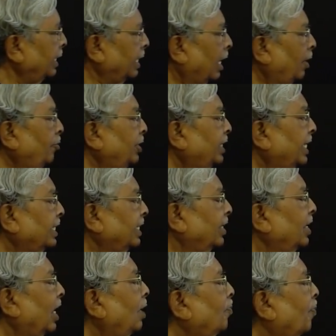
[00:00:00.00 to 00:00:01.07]
Now we take the
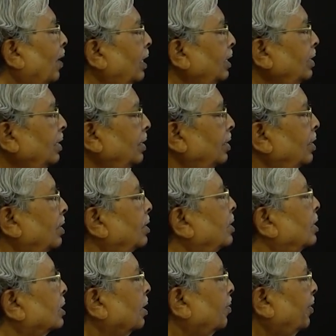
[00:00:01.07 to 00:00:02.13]
real part
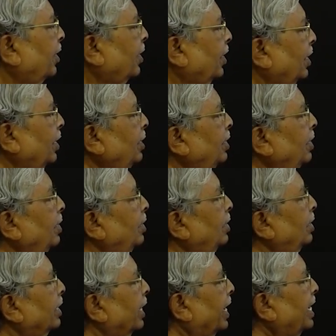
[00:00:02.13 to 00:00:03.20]
separately,
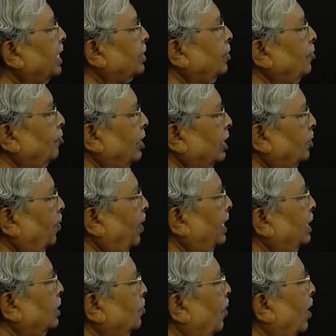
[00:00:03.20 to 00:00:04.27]
x into x
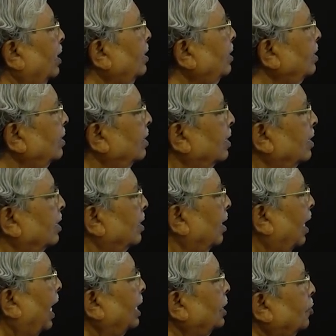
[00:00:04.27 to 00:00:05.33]
minus 1,
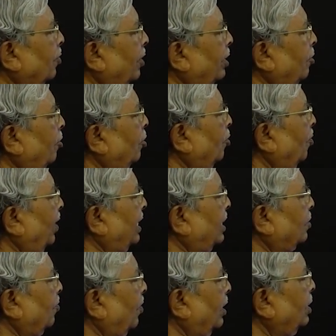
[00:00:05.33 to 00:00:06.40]
I square equal to
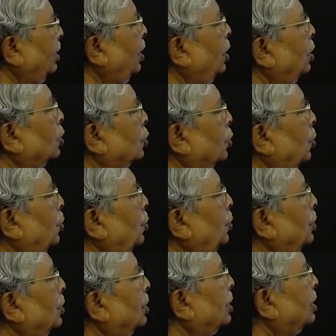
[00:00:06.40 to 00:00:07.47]
minus 1.
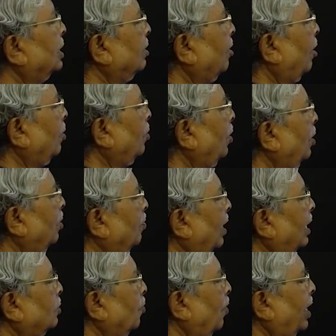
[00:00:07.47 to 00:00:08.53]
So this is all
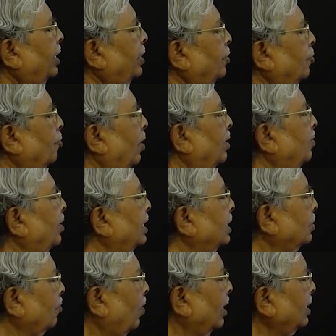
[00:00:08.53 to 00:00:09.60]
plus y into y
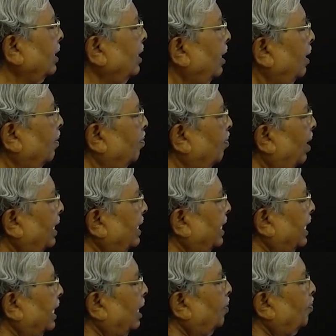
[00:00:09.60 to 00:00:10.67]
minus 1
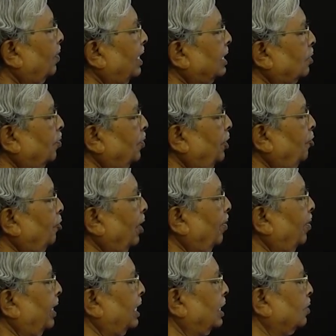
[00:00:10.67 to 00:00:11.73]
by a plus b into a
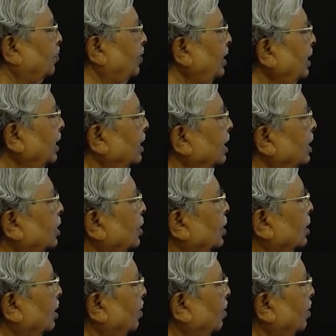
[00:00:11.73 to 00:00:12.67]
minus b. This